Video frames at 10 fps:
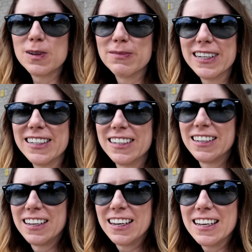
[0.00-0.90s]
windmill
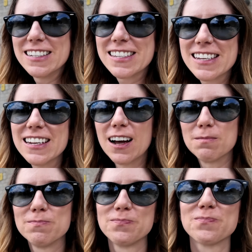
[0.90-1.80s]
in Schiedam. Oh, this is the
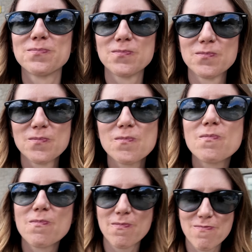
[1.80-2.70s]
one that
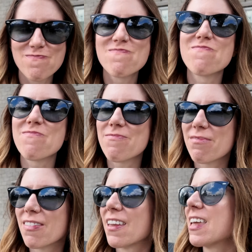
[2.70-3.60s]
replaced the tallest.
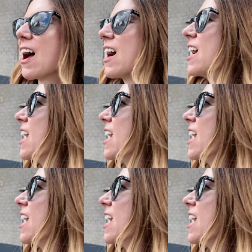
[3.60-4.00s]
Yeah,